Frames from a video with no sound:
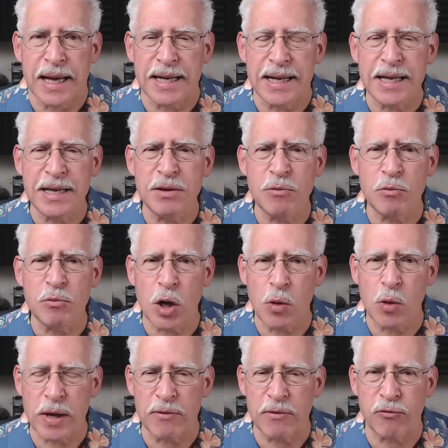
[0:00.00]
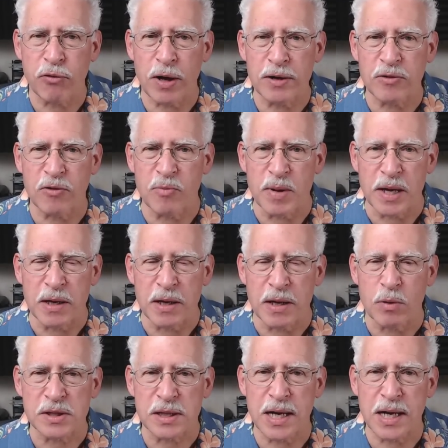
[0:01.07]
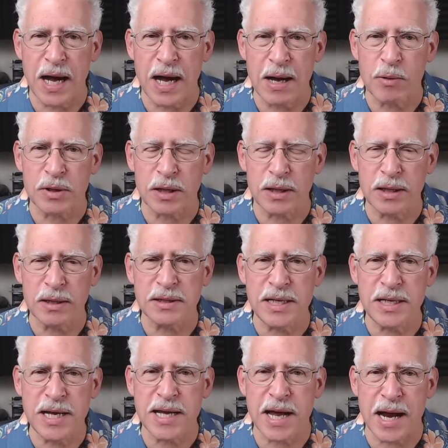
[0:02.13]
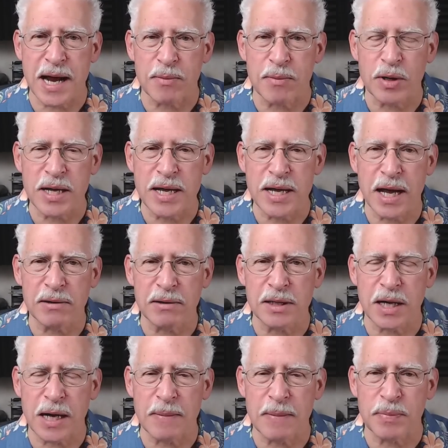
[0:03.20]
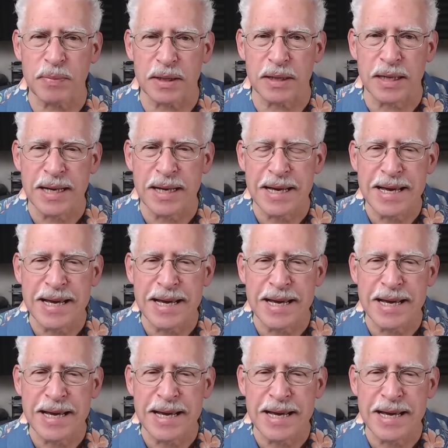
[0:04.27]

And in the row in front of me was a guy with a little teeny camera, and he held it up and